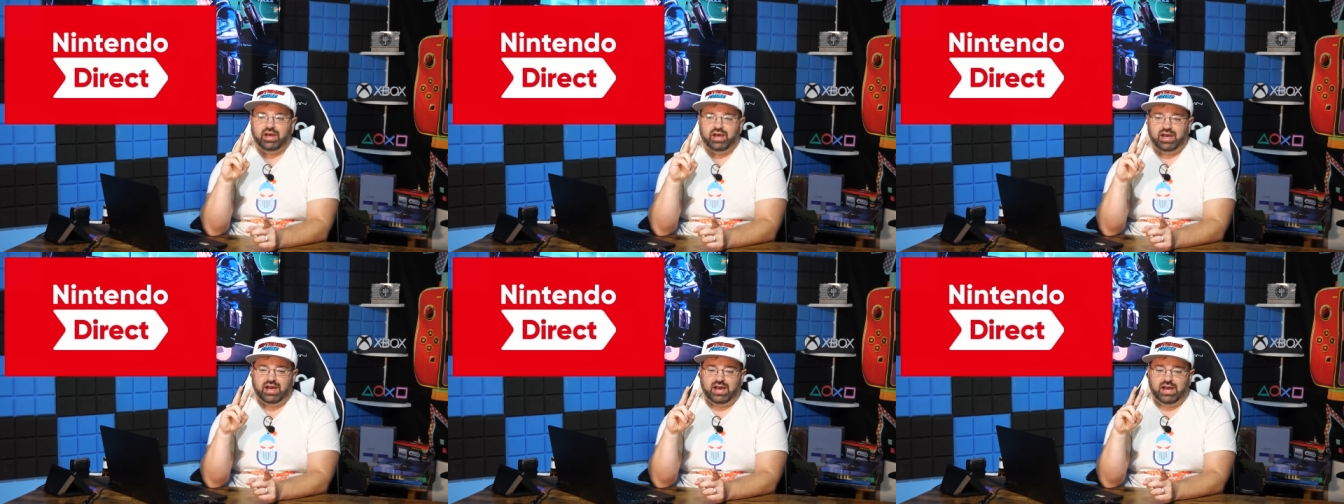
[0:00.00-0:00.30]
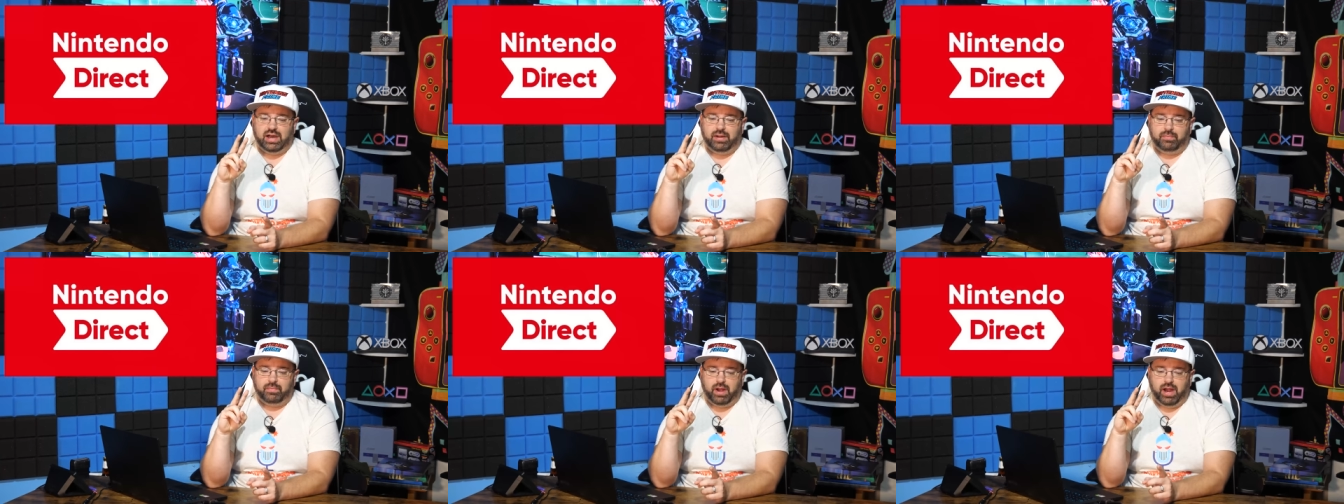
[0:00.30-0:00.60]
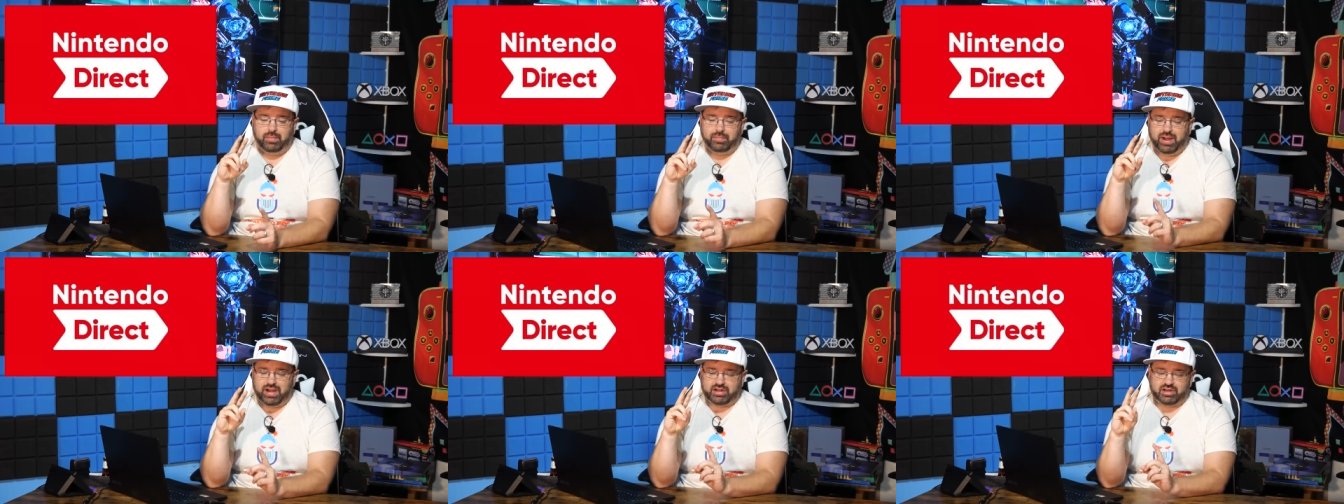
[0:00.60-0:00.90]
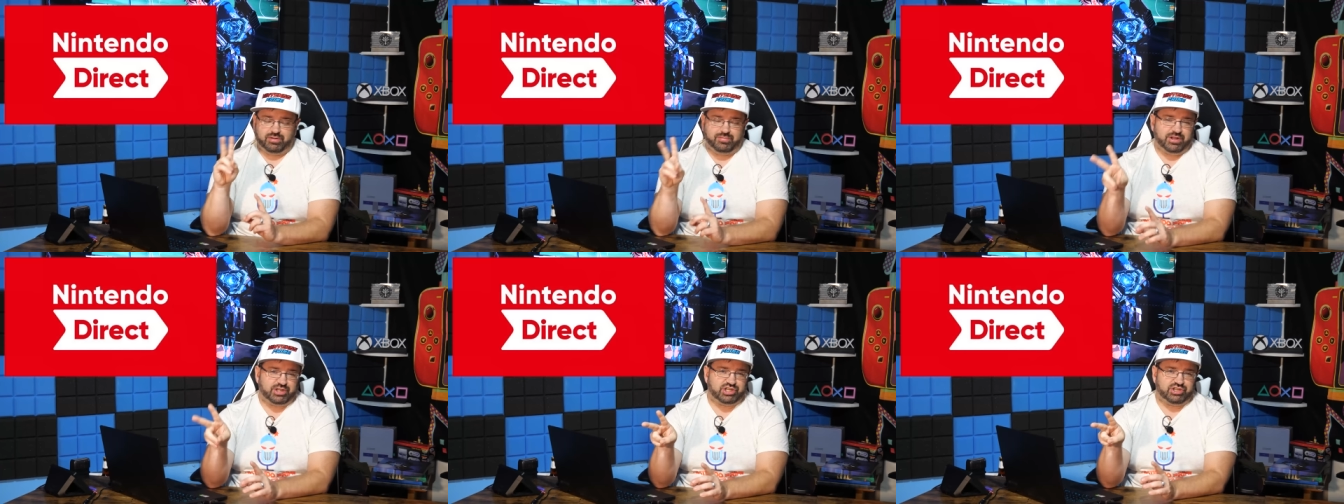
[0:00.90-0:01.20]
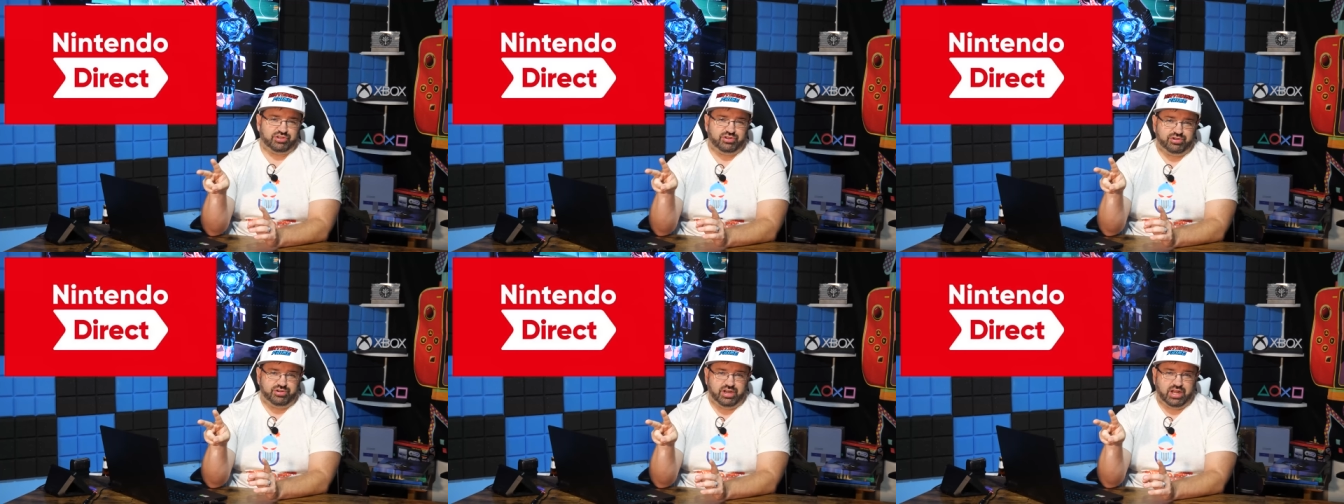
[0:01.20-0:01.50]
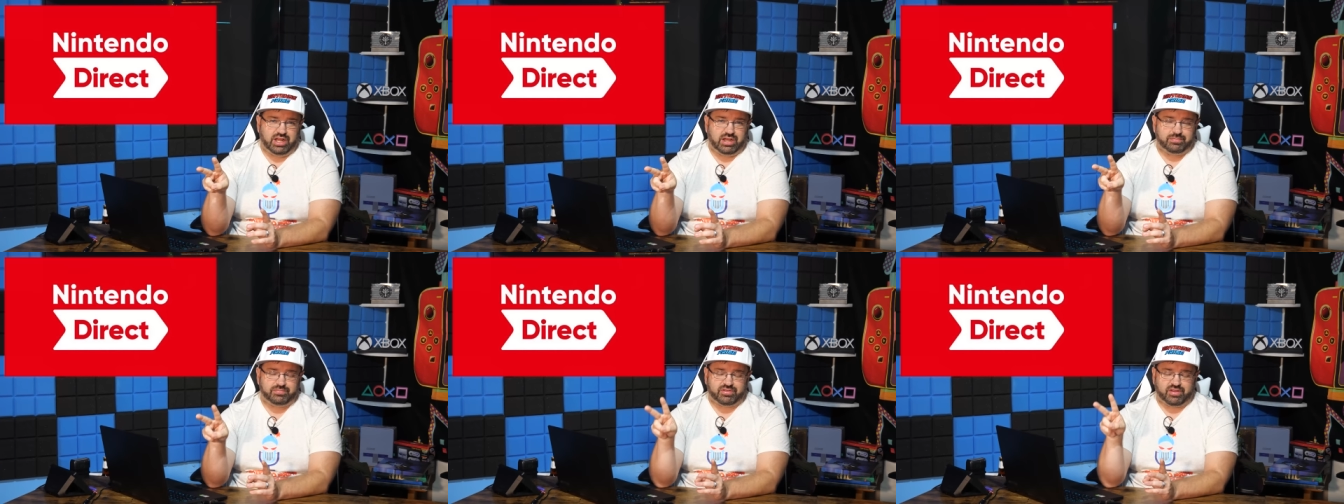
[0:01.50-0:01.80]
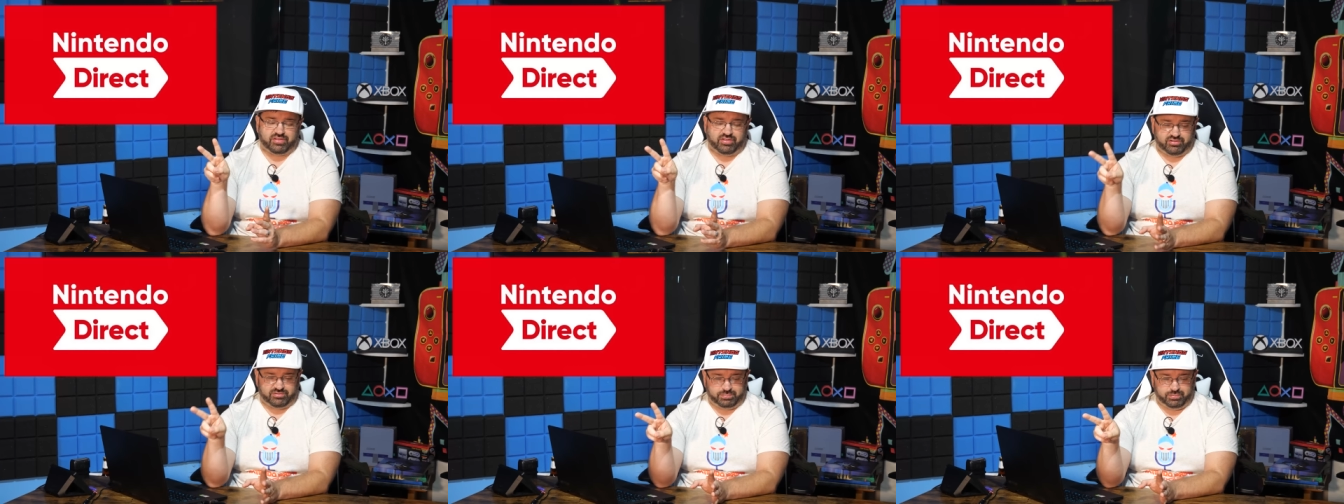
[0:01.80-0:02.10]
um, I'm not going to mention their names
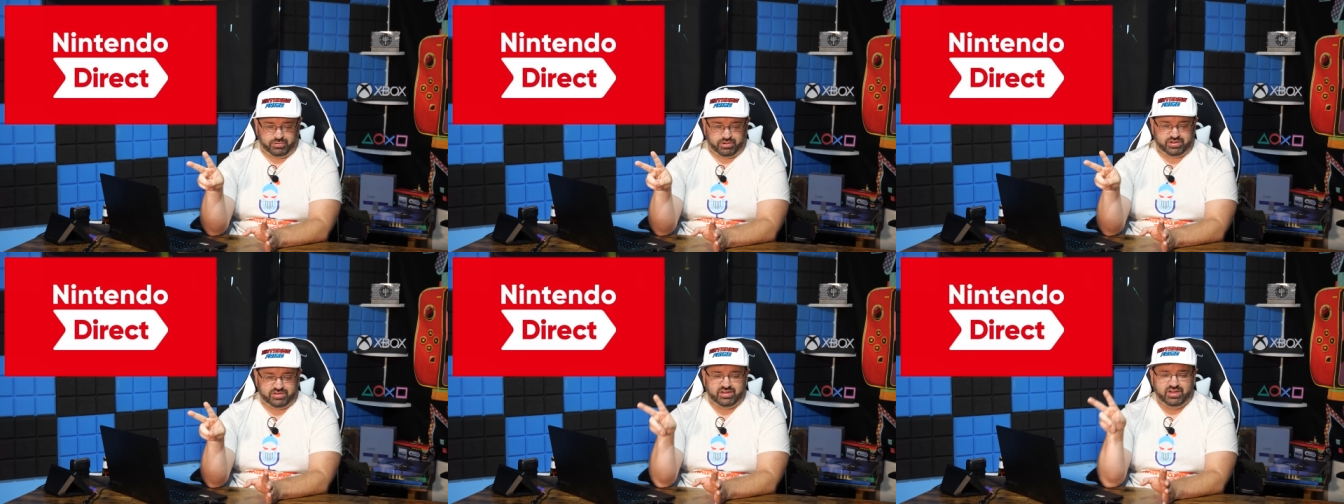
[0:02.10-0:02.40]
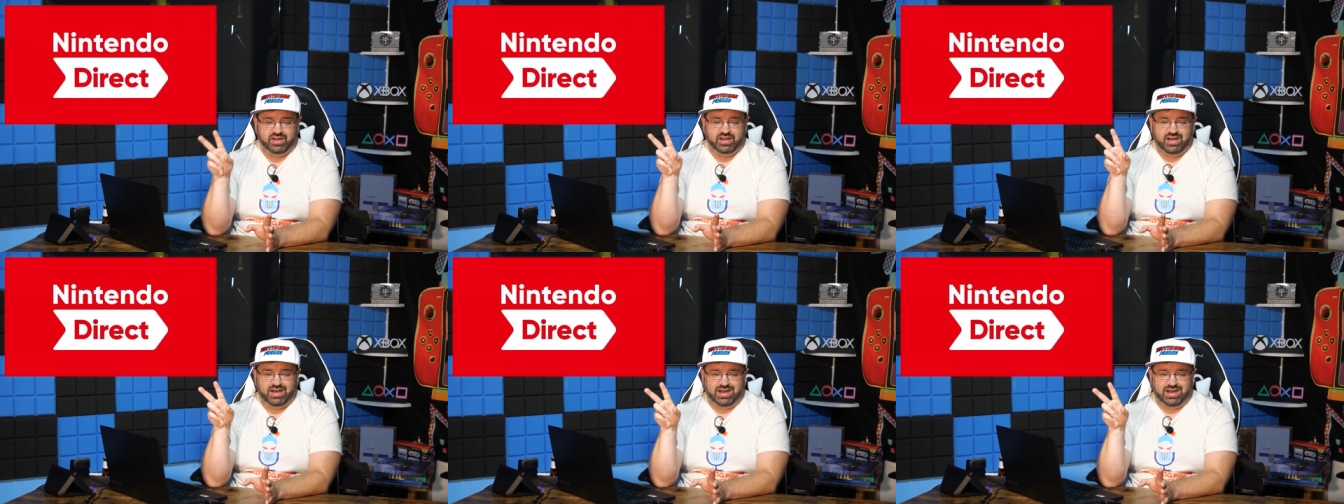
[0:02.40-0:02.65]
at this point,